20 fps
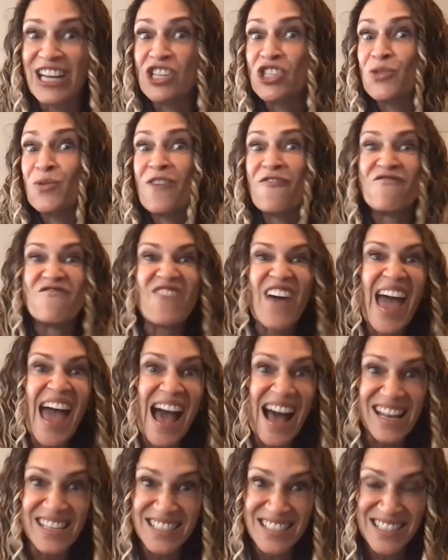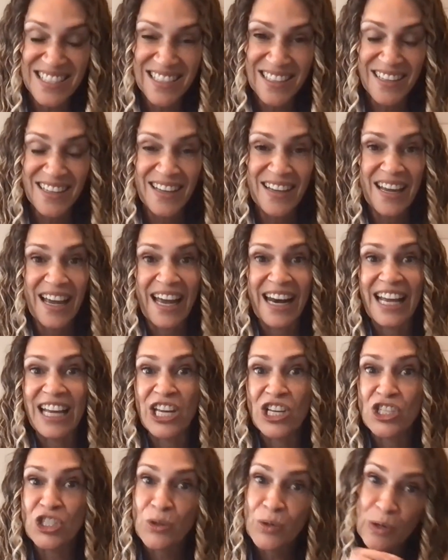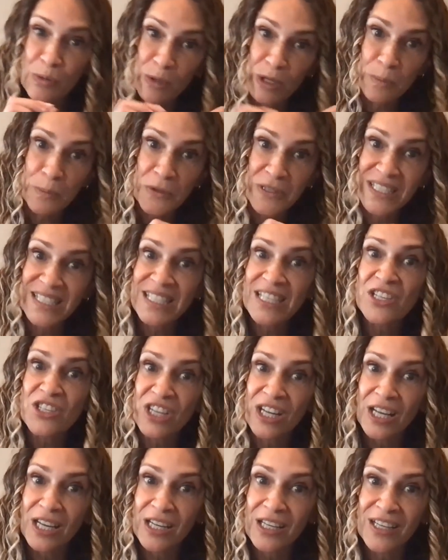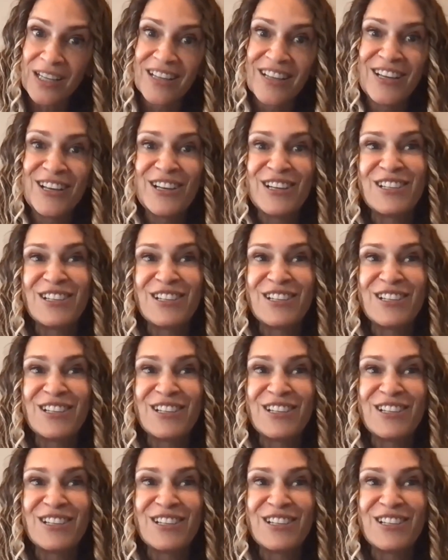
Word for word: I can do it fast and I can do it with precision.